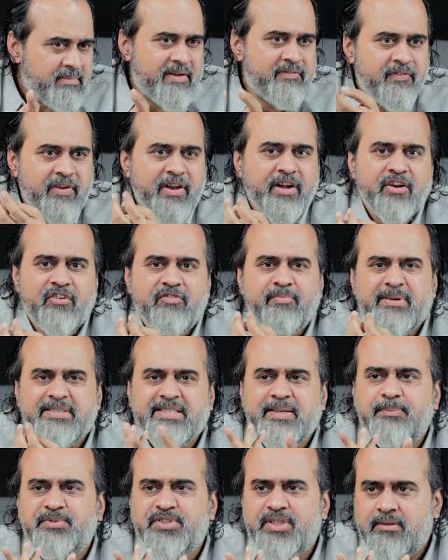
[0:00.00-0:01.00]
my field of
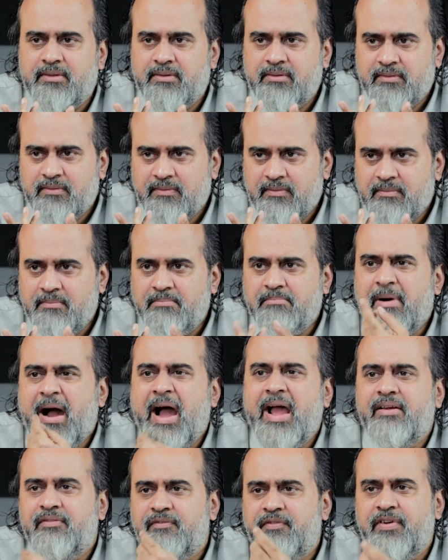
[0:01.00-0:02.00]
perception.
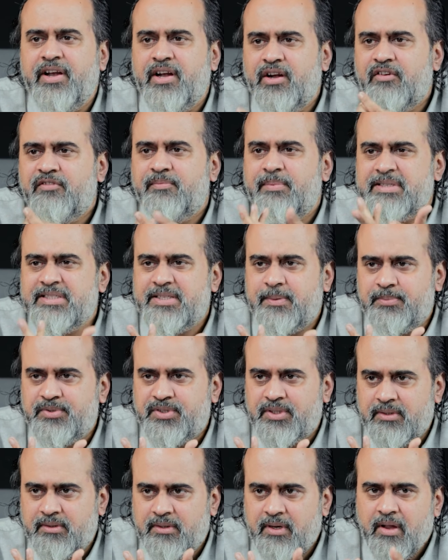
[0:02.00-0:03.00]
My field of
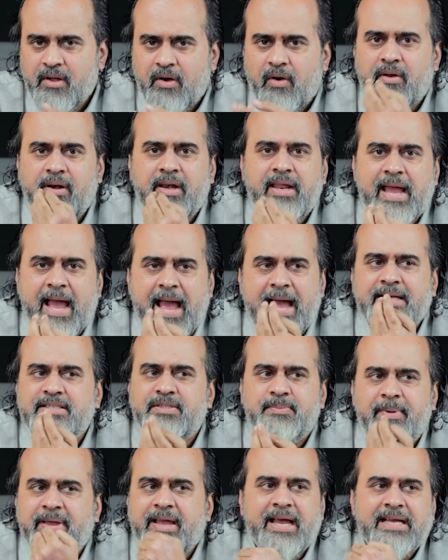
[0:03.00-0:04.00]
perception. Only
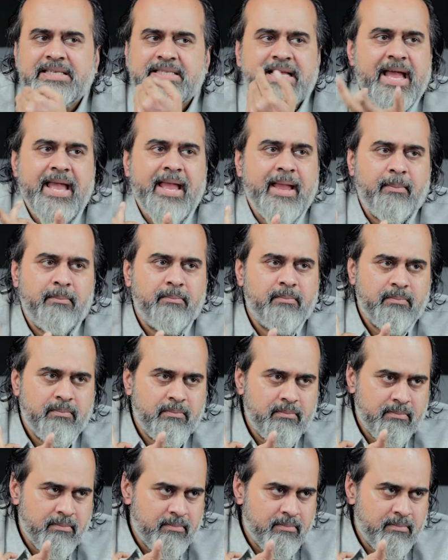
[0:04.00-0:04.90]
as big as I am.